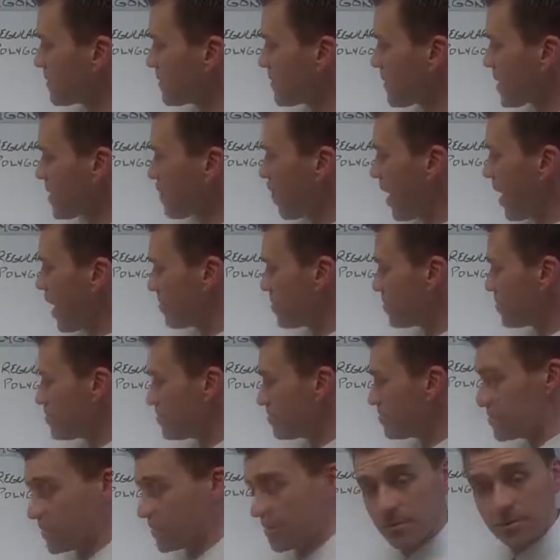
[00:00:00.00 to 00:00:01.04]
of the opossum,
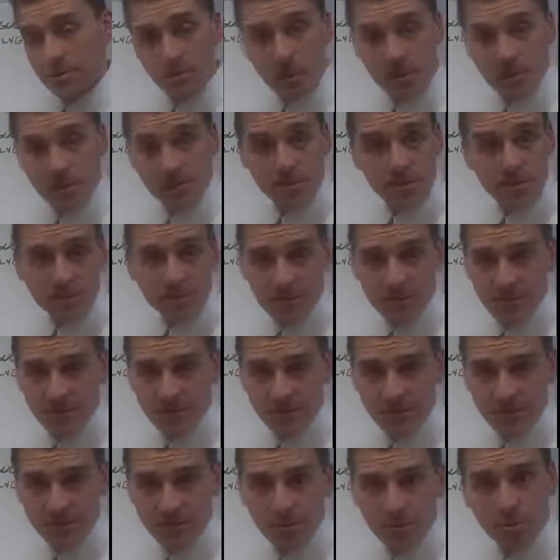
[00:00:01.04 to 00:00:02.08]
whether that's
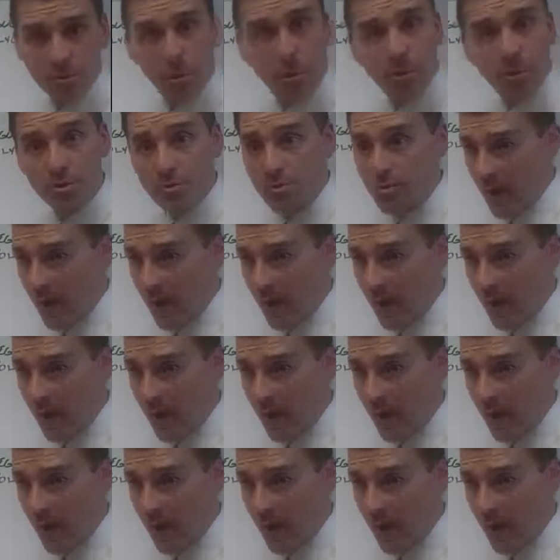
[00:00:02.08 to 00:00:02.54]
given to you or you